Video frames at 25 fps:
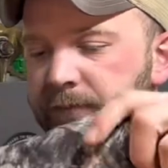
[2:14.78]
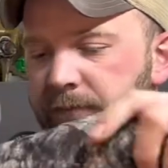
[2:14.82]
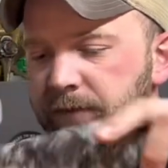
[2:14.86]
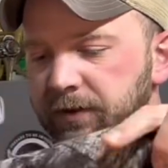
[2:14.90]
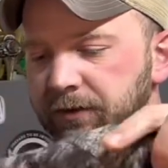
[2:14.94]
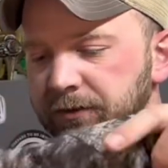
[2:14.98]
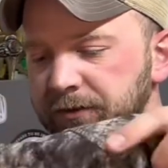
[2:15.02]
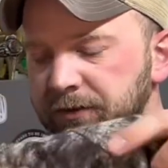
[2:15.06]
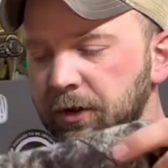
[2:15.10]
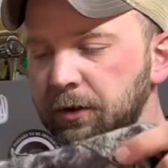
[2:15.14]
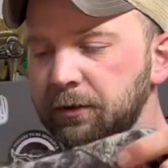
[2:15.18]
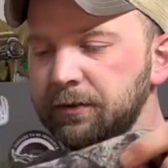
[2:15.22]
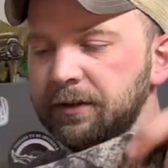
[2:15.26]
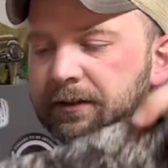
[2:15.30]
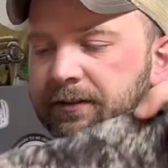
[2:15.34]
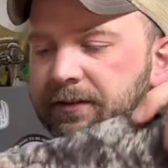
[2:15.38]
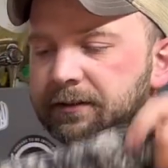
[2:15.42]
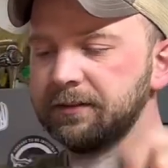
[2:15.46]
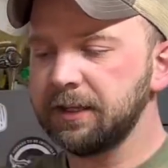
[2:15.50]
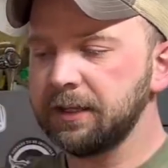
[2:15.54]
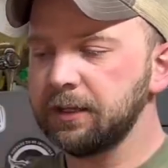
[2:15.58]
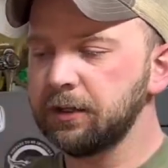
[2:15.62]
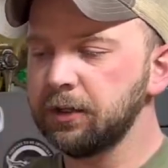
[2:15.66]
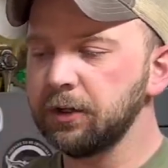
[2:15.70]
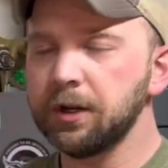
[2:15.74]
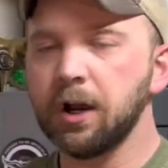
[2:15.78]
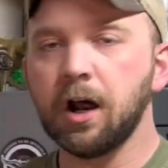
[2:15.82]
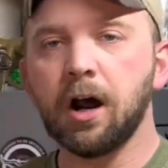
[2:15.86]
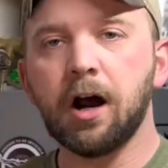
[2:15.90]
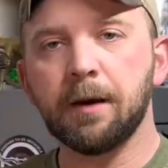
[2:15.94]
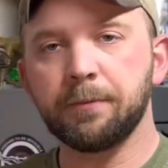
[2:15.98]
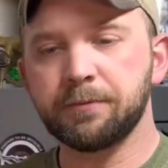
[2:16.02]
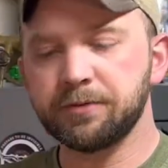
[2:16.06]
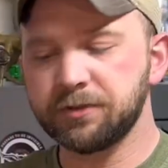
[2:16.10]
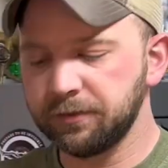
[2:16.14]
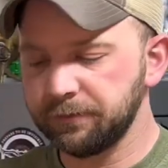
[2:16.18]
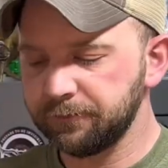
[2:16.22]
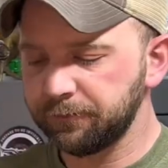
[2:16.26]
So this is a good
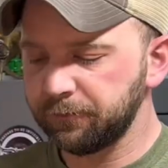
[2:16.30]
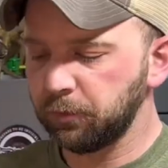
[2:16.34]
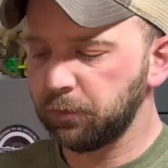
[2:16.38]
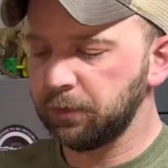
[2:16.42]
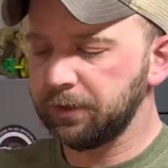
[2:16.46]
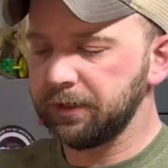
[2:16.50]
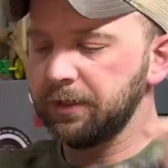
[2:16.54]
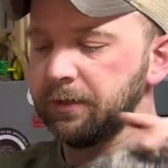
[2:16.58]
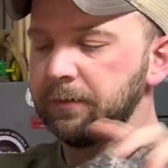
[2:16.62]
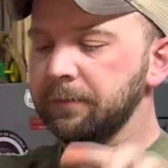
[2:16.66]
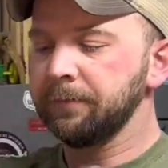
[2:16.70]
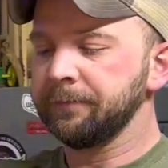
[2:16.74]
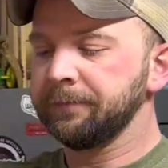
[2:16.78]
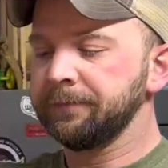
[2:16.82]
option for you.